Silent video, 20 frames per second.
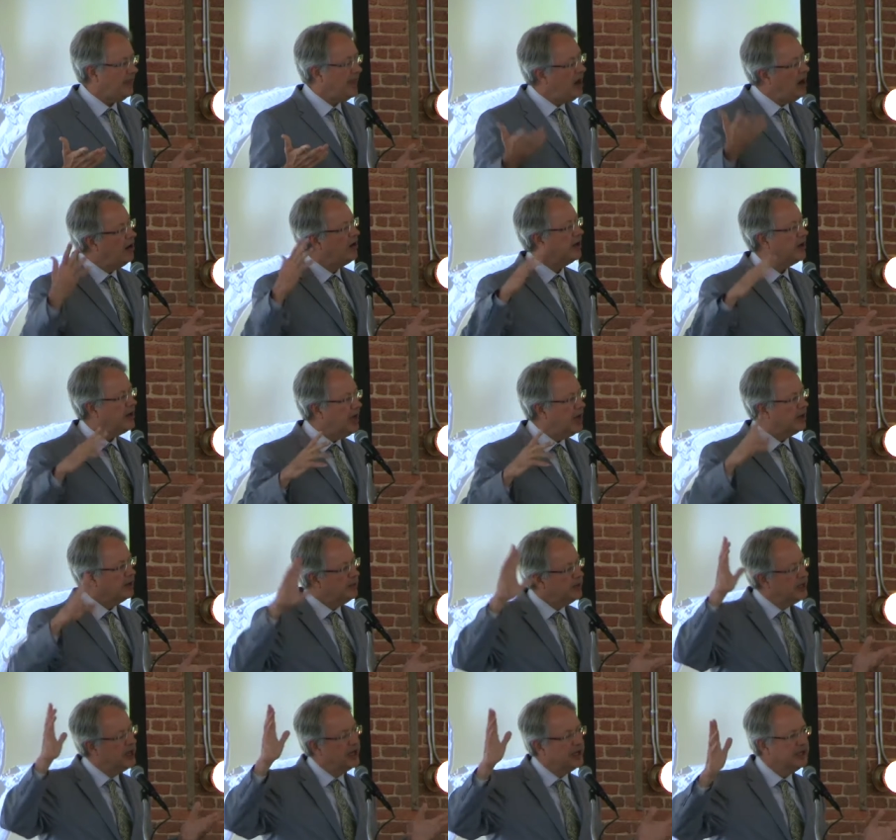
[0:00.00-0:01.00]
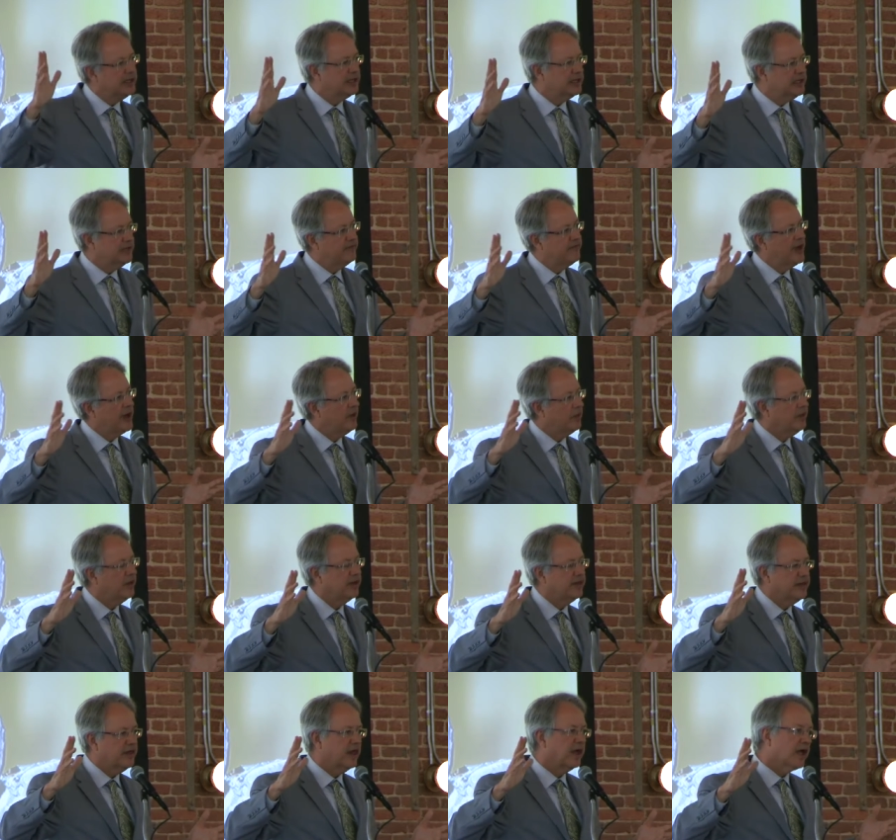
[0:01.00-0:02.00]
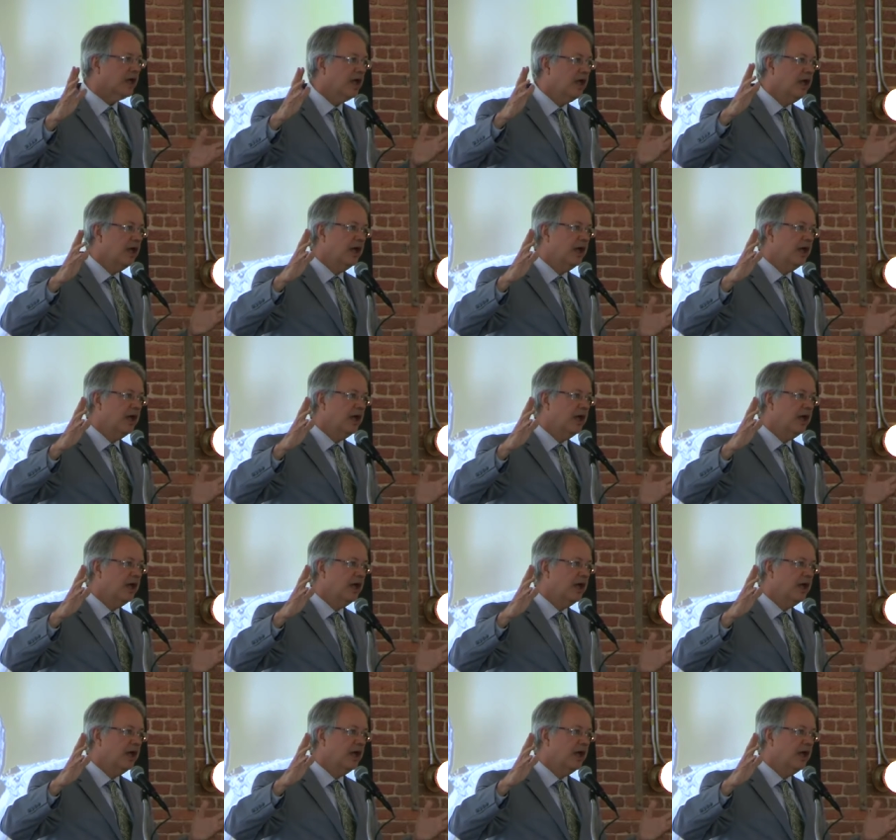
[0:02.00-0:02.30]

our economy, I did leave out one thing.